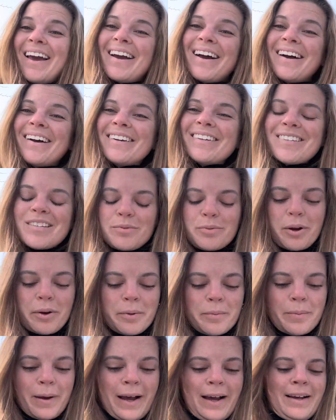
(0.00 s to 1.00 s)
guys,
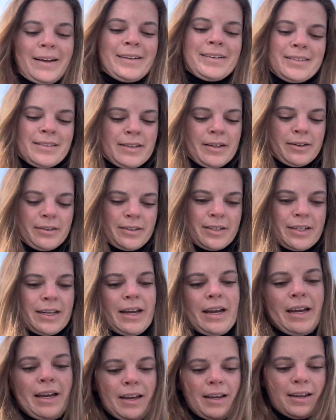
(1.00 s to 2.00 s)
welcome back. So
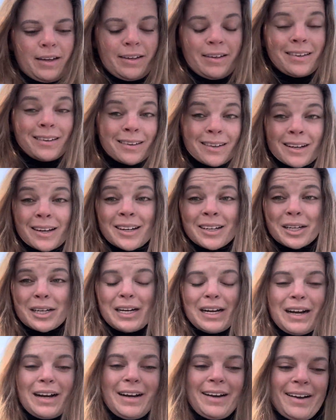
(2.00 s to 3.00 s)
today,
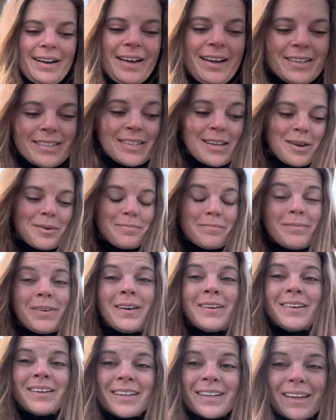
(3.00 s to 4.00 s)
I guess I'm
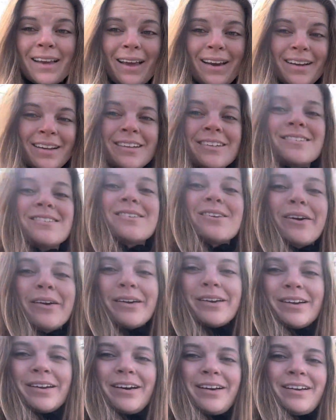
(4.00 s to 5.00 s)
getting
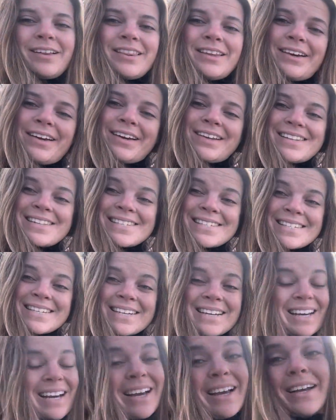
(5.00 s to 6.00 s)
started on the
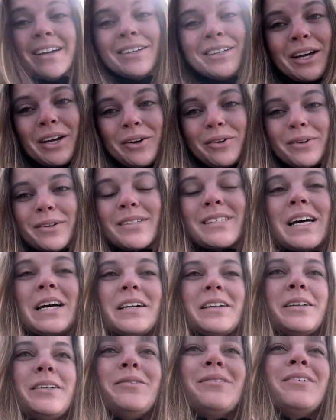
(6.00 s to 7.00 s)
NC. I don't
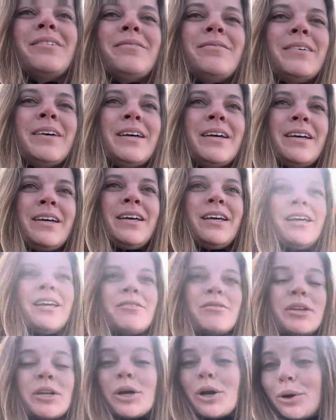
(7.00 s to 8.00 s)
exactly
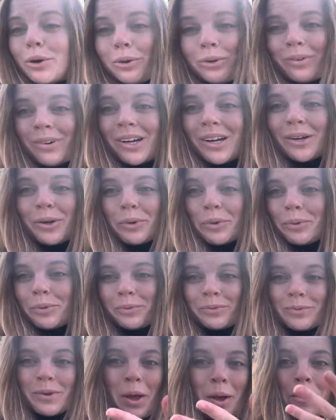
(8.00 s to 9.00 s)
even know
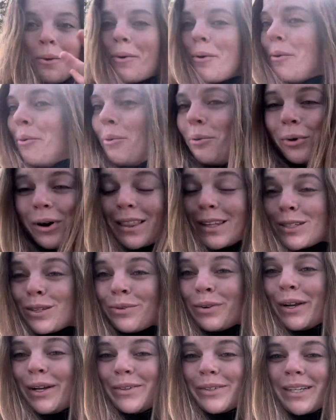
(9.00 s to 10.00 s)
what this
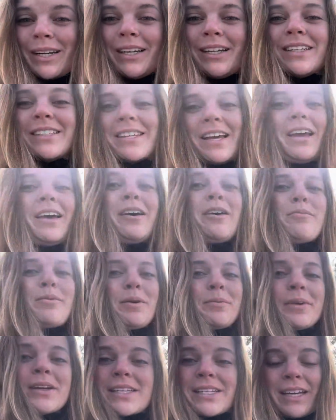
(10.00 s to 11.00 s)
video is going to entail, but
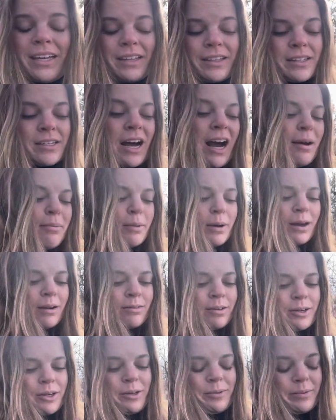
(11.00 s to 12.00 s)
I'm going to take the top
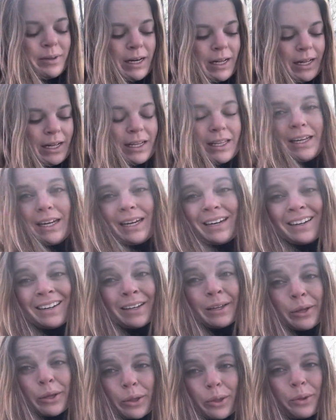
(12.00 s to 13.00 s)
off and I'm going to clean
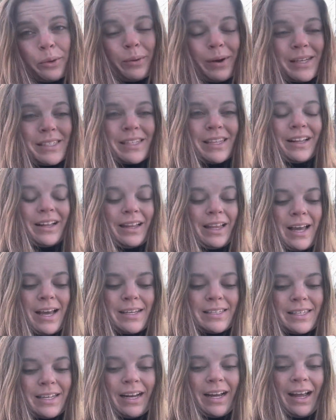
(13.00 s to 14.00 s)
the rest of the
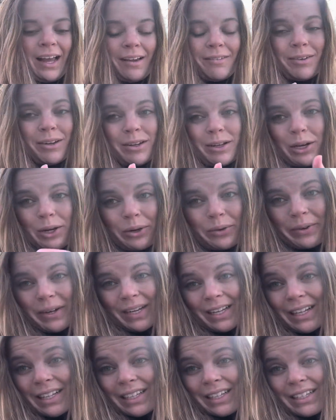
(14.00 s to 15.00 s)
glass that I haven't
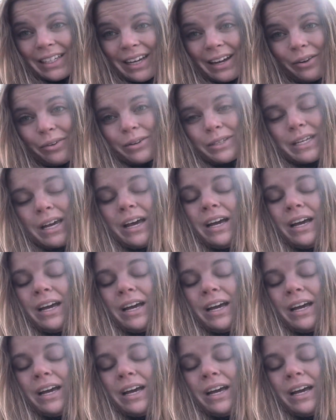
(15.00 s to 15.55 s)
already cleaned out.